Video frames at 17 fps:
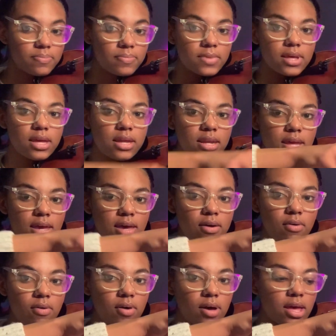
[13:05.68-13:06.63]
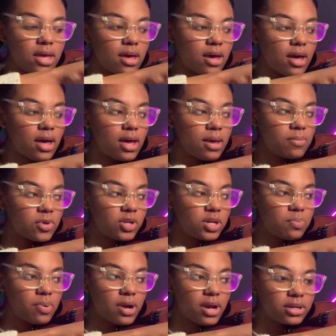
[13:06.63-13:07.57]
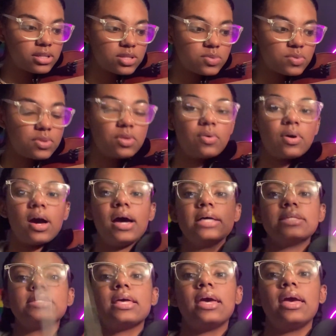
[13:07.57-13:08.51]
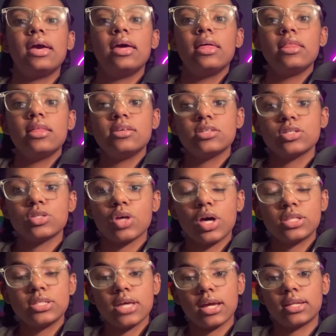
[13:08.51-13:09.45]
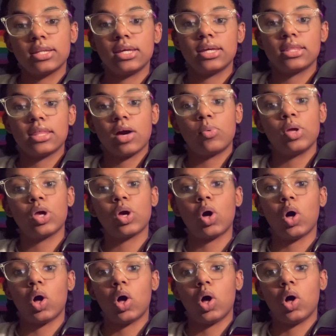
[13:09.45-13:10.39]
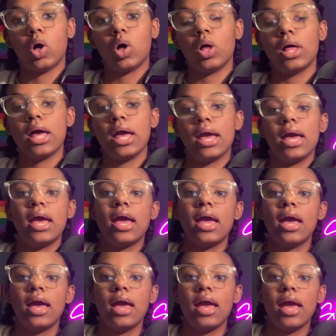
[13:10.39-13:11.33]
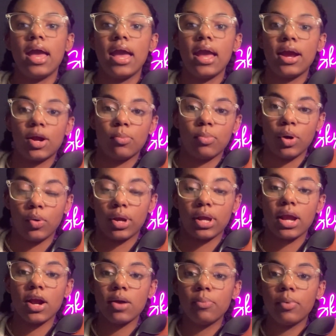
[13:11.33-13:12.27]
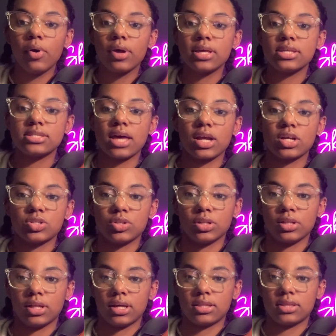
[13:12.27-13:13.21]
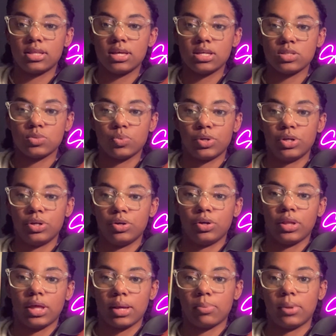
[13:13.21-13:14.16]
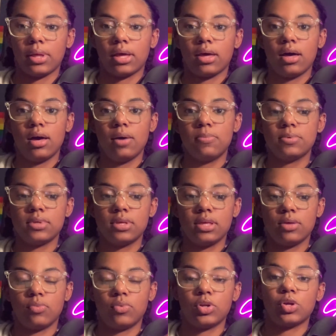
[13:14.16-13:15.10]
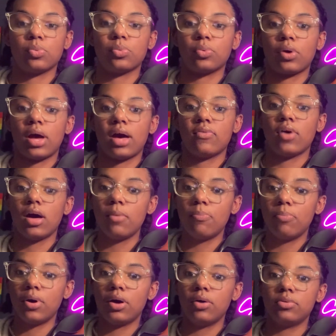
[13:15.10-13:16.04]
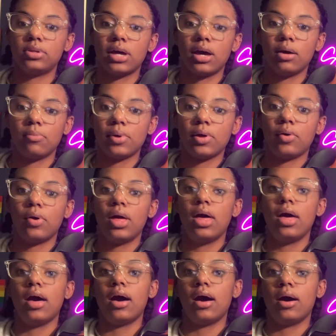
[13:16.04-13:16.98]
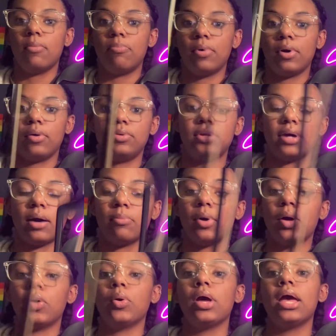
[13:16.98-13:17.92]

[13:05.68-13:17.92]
And now I'm going to practice with you guys. This is a technique that we call air bowing. Air bowing is actually like this, where you're like playing up, when you have up bow, down bow, up bow, down bow.